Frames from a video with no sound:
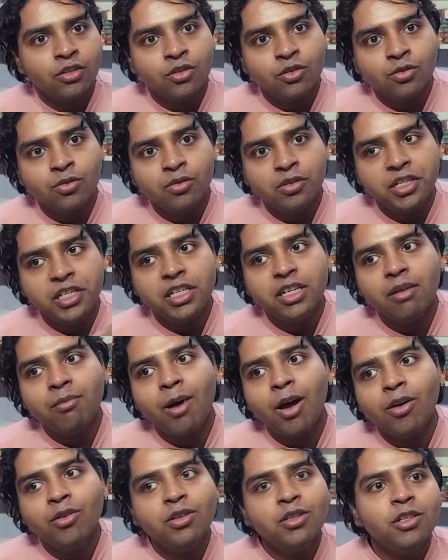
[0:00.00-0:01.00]
to read
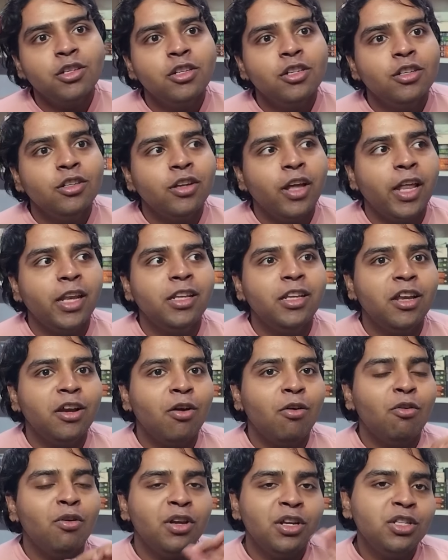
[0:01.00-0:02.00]
about, and their
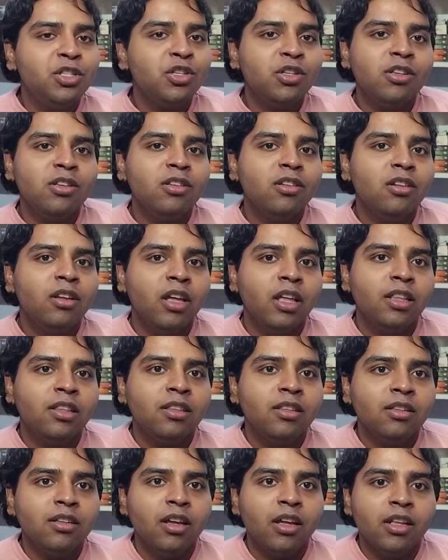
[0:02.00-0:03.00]
origin
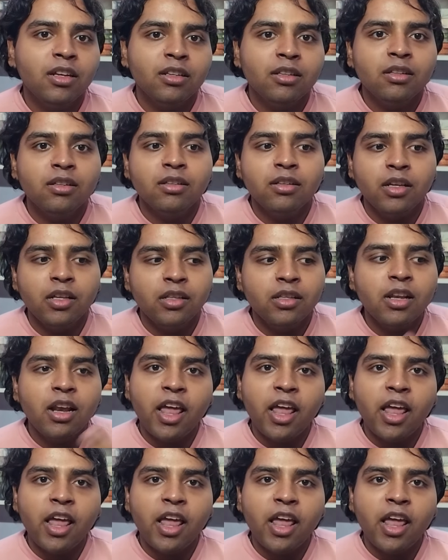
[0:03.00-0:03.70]
in the